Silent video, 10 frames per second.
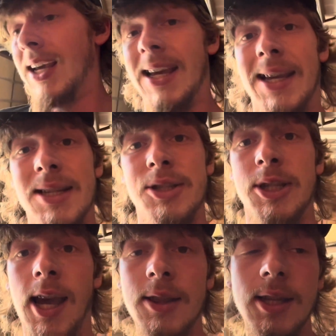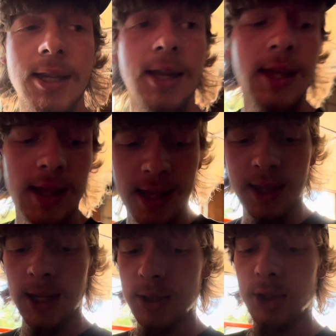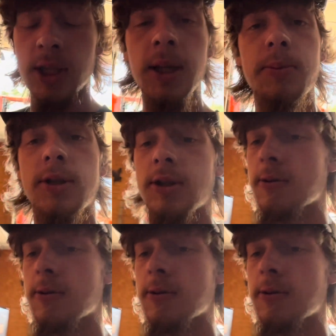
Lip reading: And sadly, that thing just keeps